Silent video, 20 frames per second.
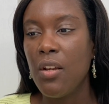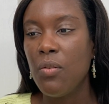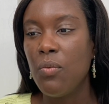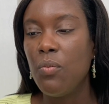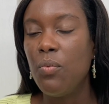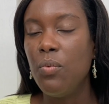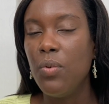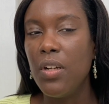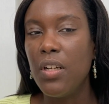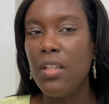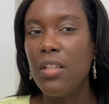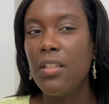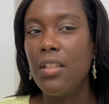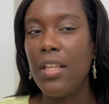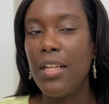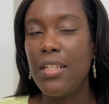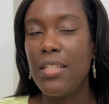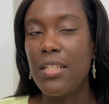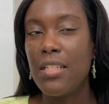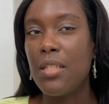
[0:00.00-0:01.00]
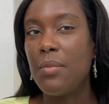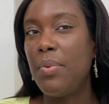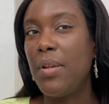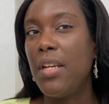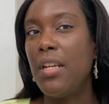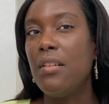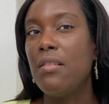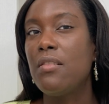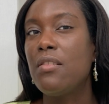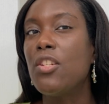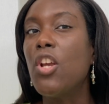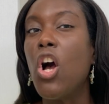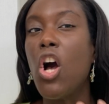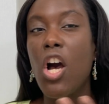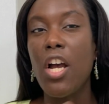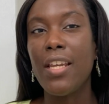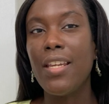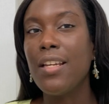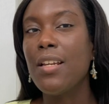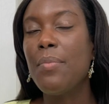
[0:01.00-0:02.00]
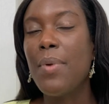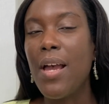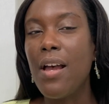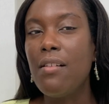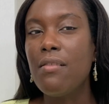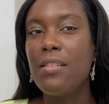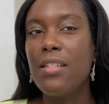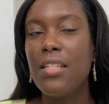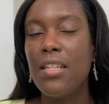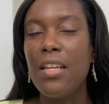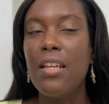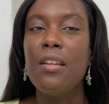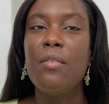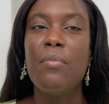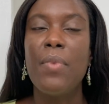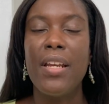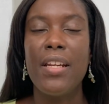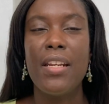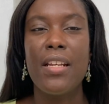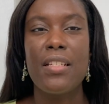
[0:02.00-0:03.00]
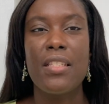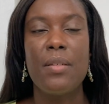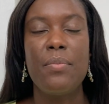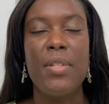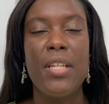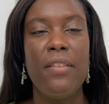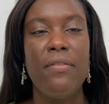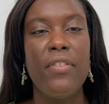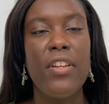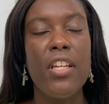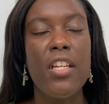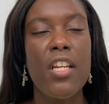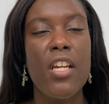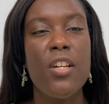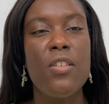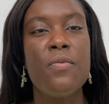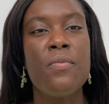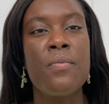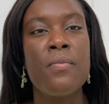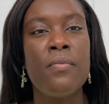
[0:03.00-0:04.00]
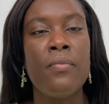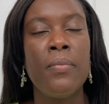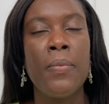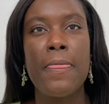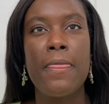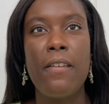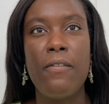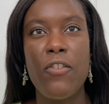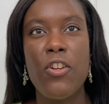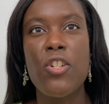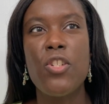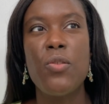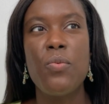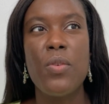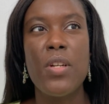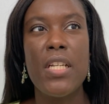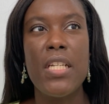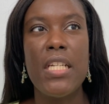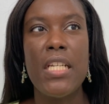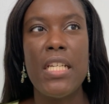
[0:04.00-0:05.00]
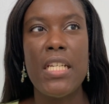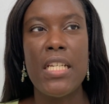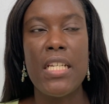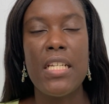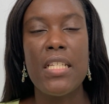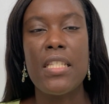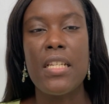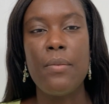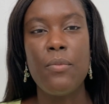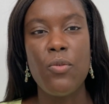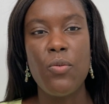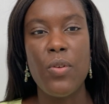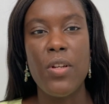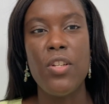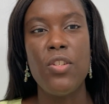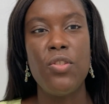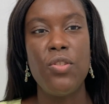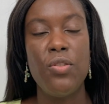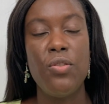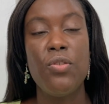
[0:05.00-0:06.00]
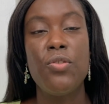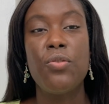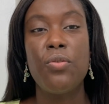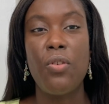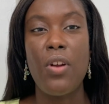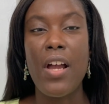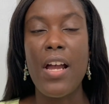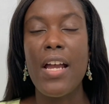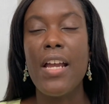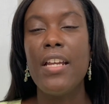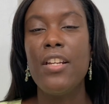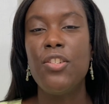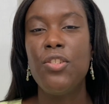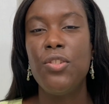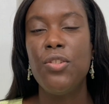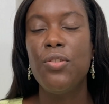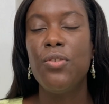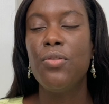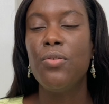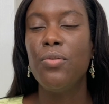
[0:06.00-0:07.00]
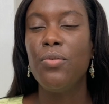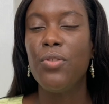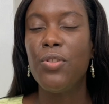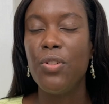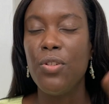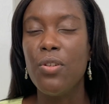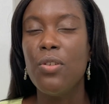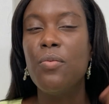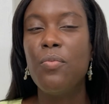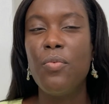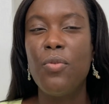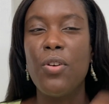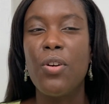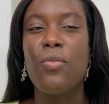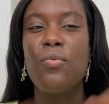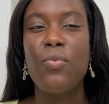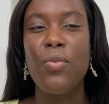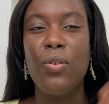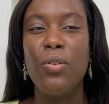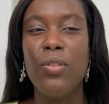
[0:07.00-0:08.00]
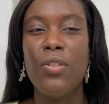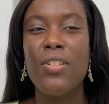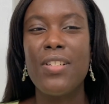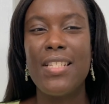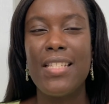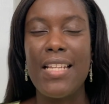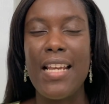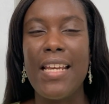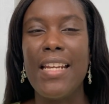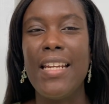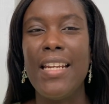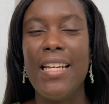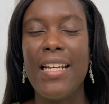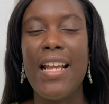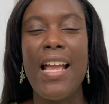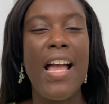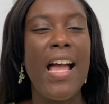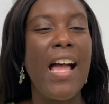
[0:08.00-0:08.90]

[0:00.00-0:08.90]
will anticipate talking about in my next update video. The first one is I'm going to try to do more roller setting.